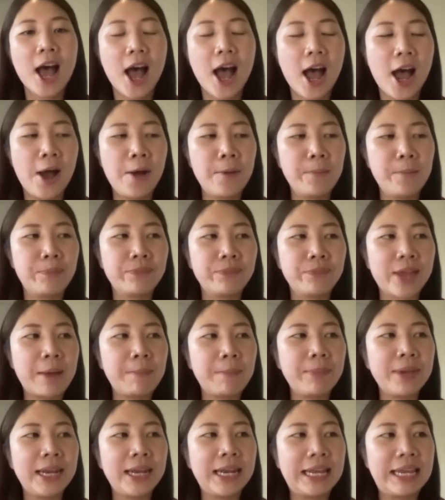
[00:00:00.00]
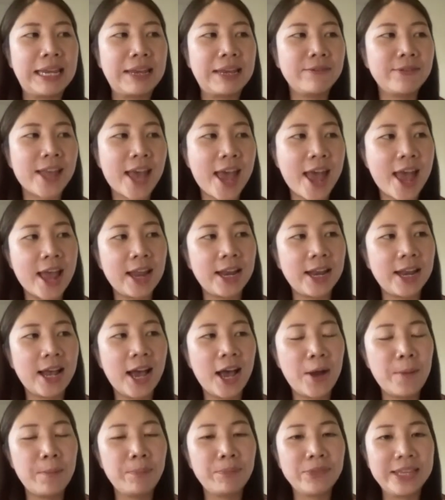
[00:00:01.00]
I believe that
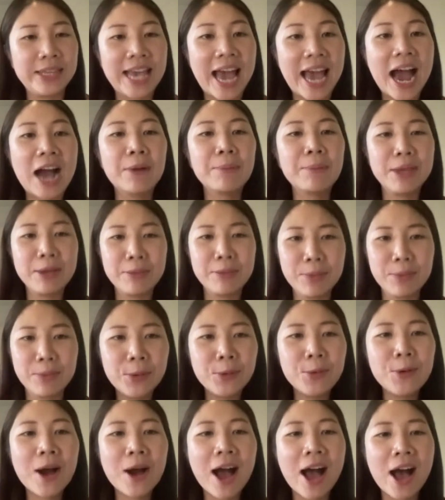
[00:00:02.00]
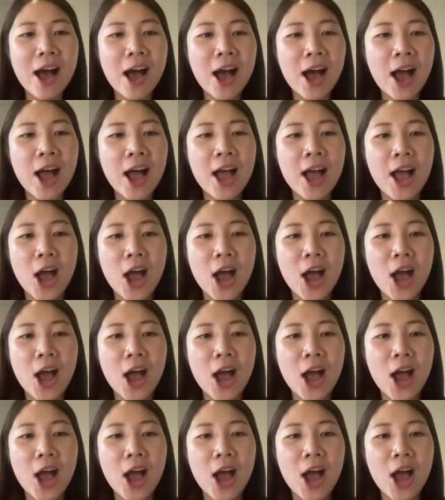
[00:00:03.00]
young people are